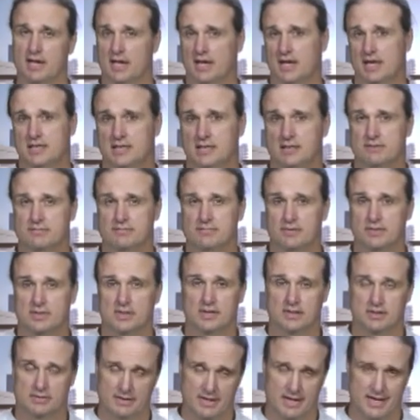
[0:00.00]
And if
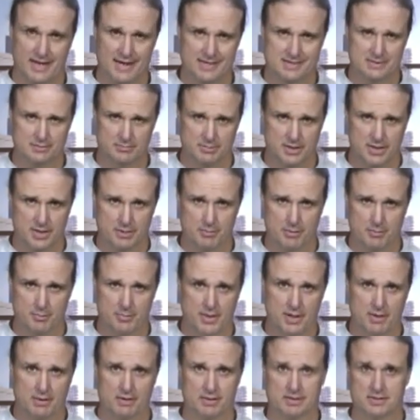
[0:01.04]
that hasn't become
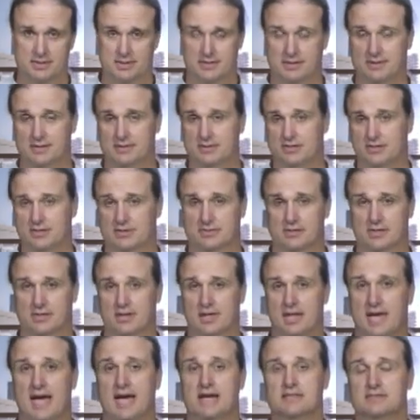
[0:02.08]
apparent in just the
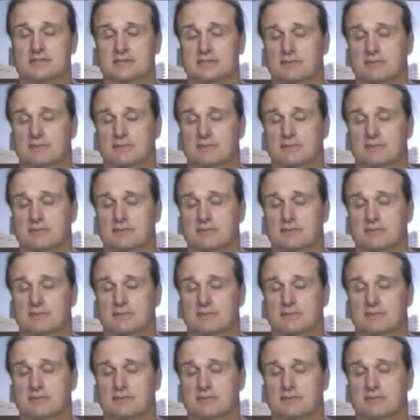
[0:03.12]
last